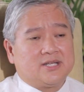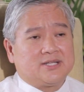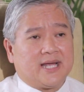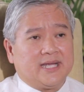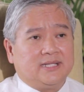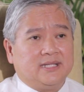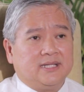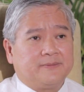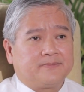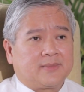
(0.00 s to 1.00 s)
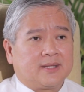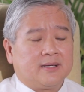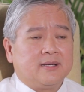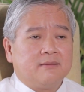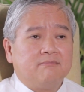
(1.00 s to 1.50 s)
in society,
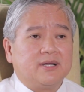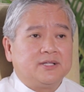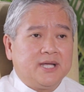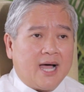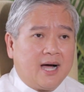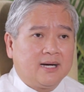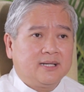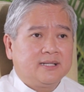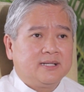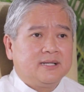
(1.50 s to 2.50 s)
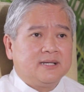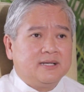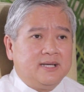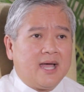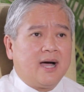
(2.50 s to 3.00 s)
but young
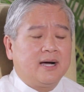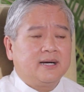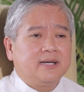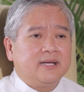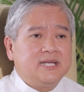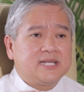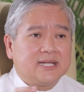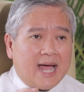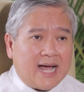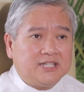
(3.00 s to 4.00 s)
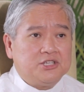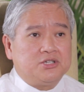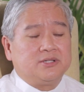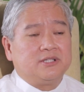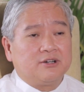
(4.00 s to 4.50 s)
is an
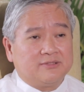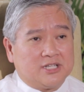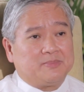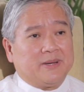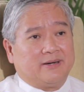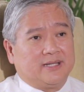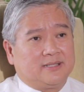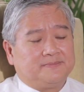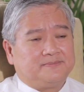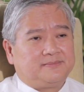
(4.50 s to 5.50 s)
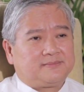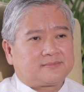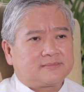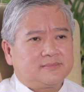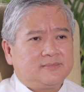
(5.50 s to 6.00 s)
attitude of the Spirit.
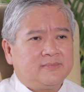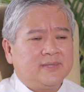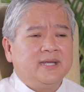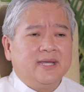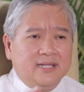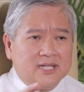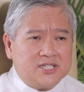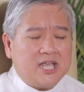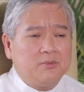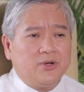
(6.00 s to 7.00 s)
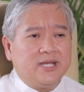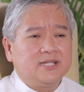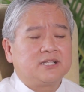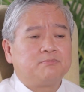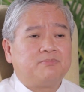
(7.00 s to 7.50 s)
In the same way
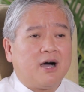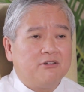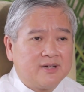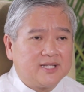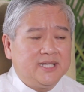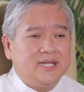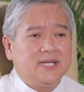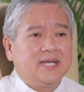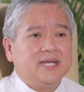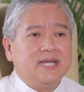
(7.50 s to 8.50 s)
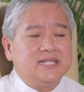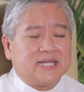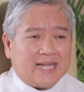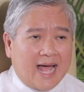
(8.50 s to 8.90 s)
that poverty is an